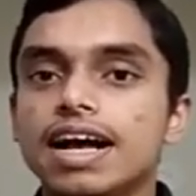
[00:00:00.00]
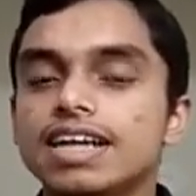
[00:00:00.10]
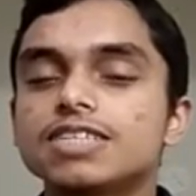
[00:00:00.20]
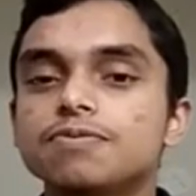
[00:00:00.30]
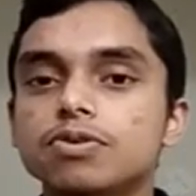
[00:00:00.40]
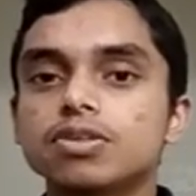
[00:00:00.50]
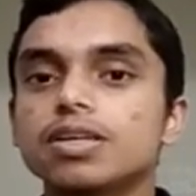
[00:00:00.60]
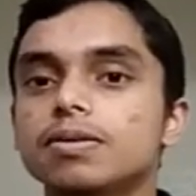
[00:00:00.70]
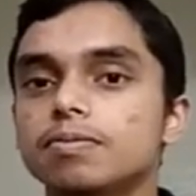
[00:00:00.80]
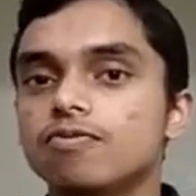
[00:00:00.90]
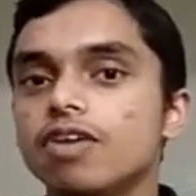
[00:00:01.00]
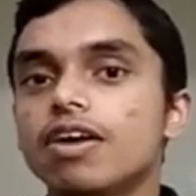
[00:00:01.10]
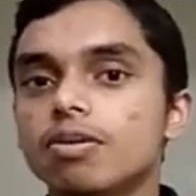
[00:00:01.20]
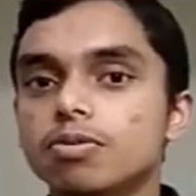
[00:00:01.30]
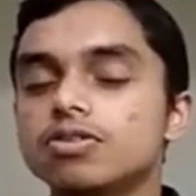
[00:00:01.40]
As for the
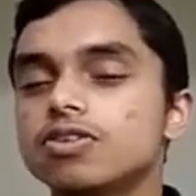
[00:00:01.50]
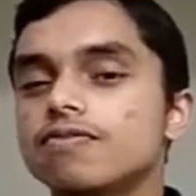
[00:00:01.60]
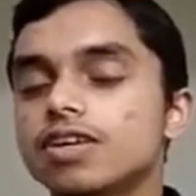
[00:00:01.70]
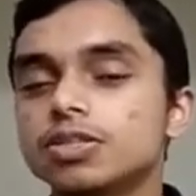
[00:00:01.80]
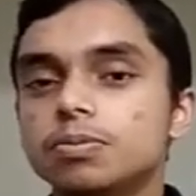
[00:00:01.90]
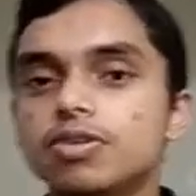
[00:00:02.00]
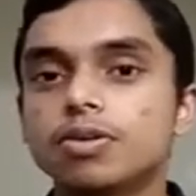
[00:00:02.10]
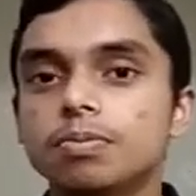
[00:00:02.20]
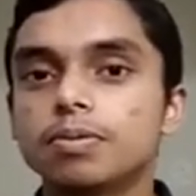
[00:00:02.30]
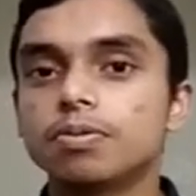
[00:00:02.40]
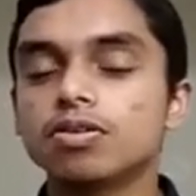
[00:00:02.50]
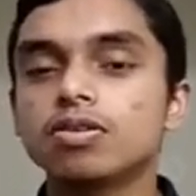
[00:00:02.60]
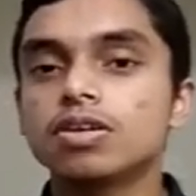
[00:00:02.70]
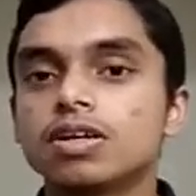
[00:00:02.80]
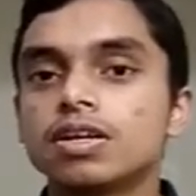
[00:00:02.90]
whereabouts of Kashmiri
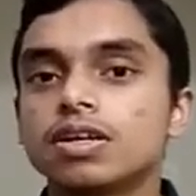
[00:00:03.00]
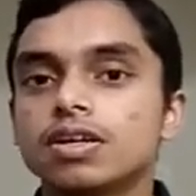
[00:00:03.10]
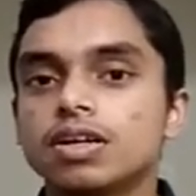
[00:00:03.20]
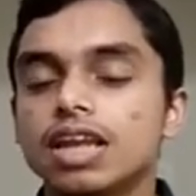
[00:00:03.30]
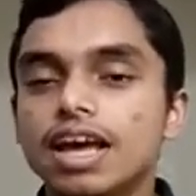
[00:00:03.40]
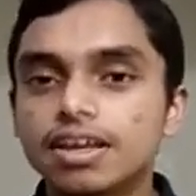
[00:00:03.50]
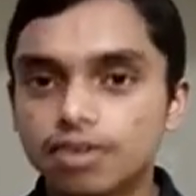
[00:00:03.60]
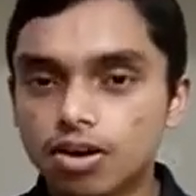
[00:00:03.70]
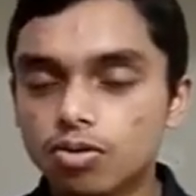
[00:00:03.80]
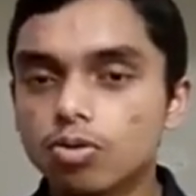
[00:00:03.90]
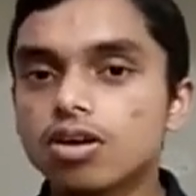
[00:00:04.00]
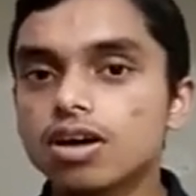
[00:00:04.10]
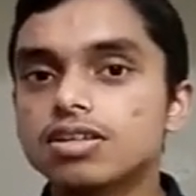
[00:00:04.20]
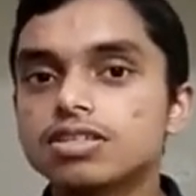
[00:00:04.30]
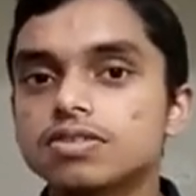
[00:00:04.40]
people, like all
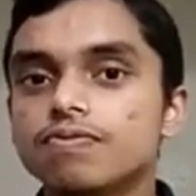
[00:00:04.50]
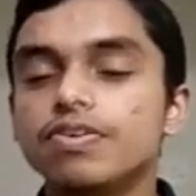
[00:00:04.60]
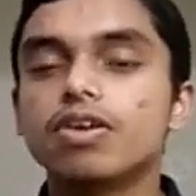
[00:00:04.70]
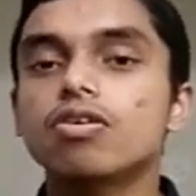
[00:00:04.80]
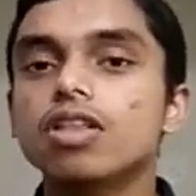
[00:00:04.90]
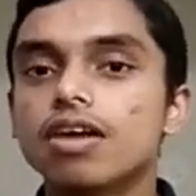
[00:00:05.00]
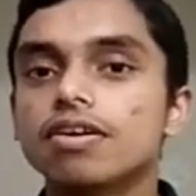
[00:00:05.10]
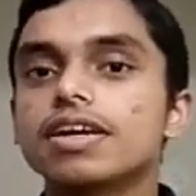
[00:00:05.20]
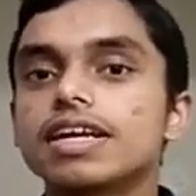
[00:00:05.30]
us, we all are